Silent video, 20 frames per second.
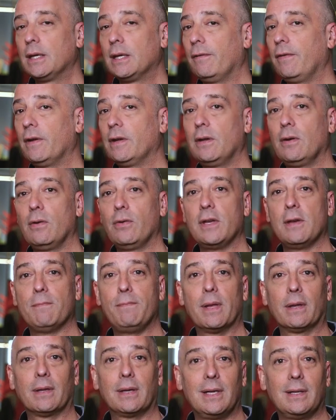giving you the
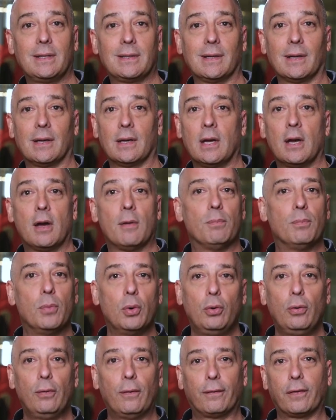ability to
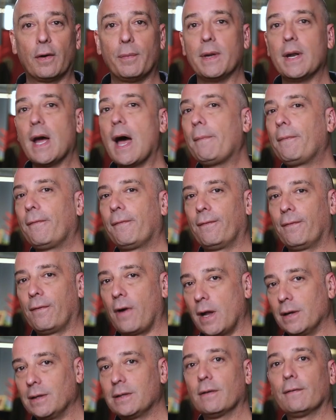move from an
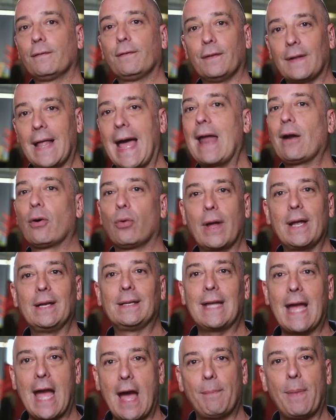upfront flat
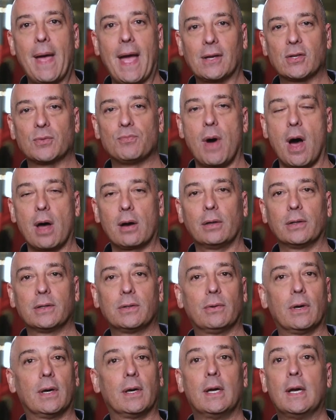rate CapEx model
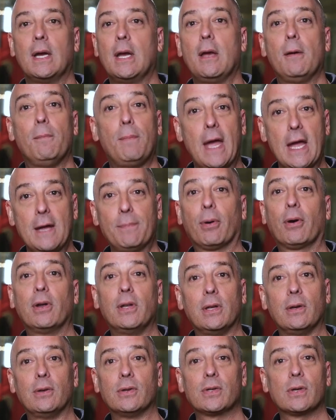to a
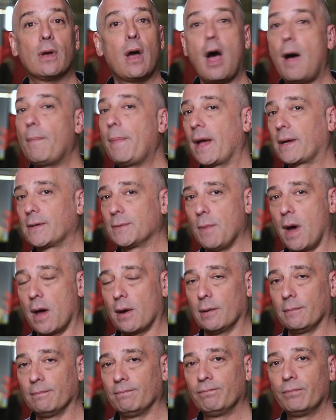pay-per-use OpEx
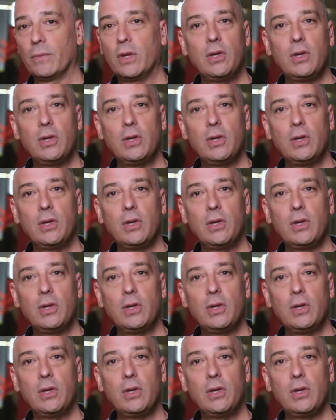model.